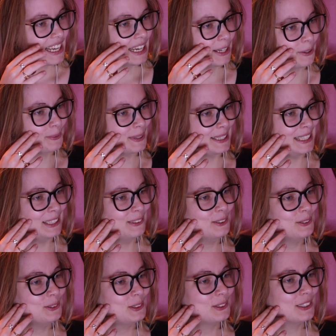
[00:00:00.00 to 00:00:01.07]
and
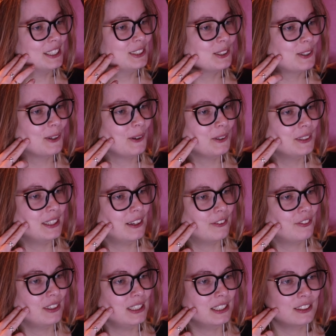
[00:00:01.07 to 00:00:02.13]
whenever we try to call their
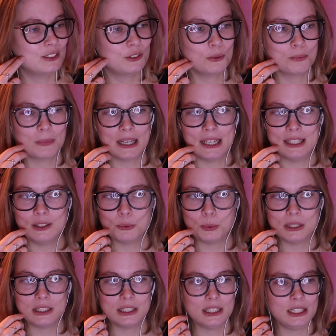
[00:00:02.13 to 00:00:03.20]
faces to mind,
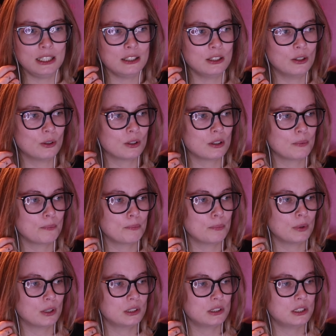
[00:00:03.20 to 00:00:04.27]
we see naught
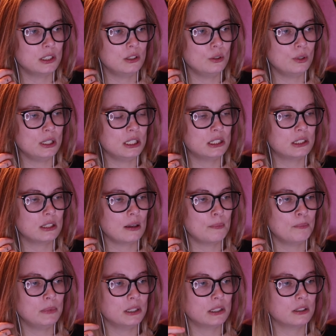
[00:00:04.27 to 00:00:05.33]
but silhouettes
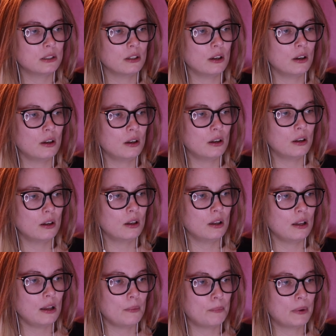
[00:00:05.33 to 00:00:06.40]
amidst
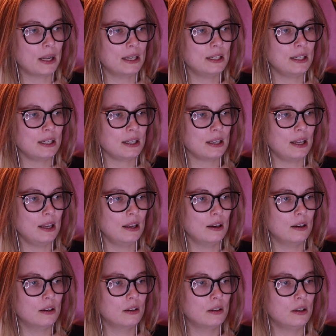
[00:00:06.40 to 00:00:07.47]
a blinding
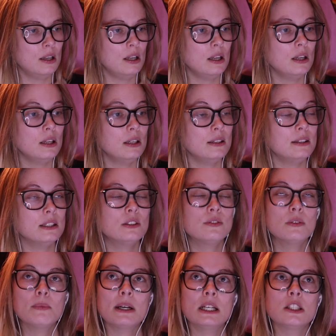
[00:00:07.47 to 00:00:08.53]
glare. This
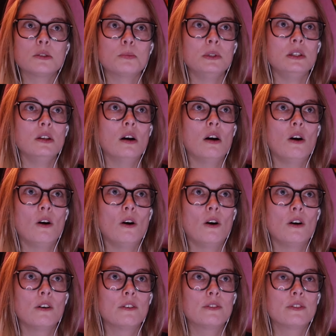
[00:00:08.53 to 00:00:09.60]
reminds me
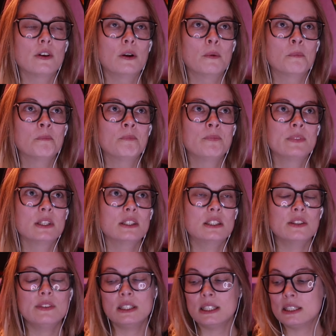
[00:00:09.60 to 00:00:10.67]
of um,
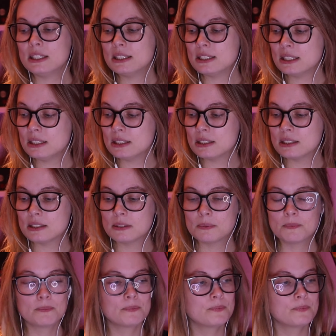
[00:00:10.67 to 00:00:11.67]
Seven Deadly Sins.